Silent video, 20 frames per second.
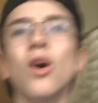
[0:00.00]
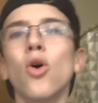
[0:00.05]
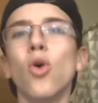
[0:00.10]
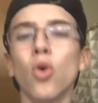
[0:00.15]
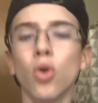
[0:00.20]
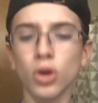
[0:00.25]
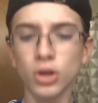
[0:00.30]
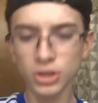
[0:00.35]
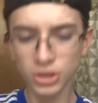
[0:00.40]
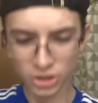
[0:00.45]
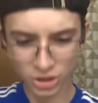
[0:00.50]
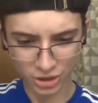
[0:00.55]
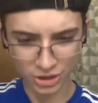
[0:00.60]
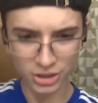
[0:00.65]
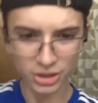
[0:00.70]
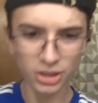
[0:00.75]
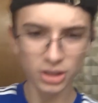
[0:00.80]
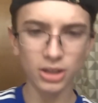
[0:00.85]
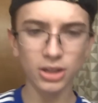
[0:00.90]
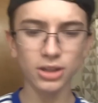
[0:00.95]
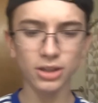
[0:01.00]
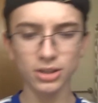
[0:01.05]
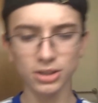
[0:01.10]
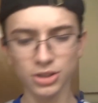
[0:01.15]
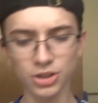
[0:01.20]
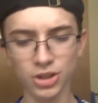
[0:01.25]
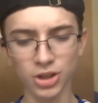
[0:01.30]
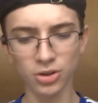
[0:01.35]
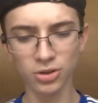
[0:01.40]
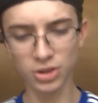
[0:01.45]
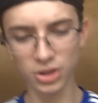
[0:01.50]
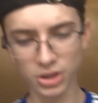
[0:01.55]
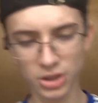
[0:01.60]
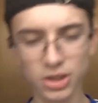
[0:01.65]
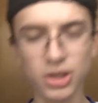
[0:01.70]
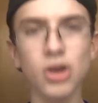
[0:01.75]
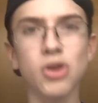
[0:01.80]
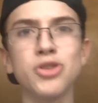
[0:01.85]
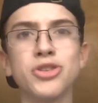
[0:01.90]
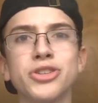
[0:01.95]
or just
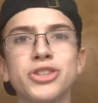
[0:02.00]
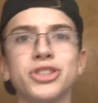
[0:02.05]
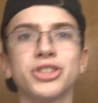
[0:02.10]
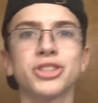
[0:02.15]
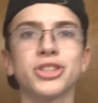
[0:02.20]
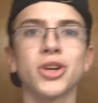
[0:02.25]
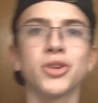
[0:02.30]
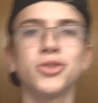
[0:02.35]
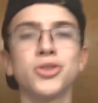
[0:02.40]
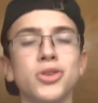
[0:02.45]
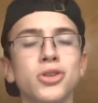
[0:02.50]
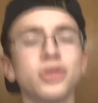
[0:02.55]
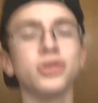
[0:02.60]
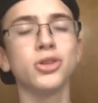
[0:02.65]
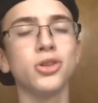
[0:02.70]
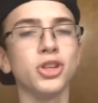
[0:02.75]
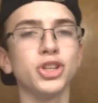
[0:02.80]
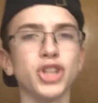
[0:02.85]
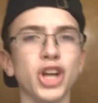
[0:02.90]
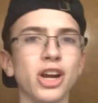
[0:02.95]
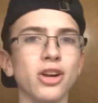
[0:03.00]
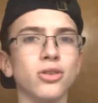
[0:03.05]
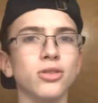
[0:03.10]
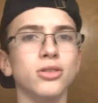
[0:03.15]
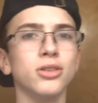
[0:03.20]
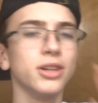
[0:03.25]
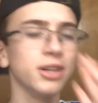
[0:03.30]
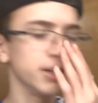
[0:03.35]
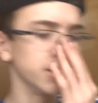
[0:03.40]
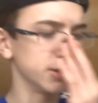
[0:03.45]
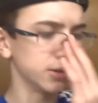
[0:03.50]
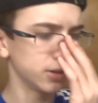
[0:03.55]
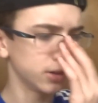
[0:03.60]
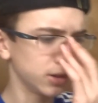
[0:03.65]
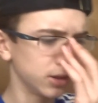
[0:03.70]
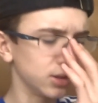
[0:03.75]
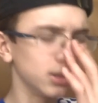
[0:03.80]
go to the channel and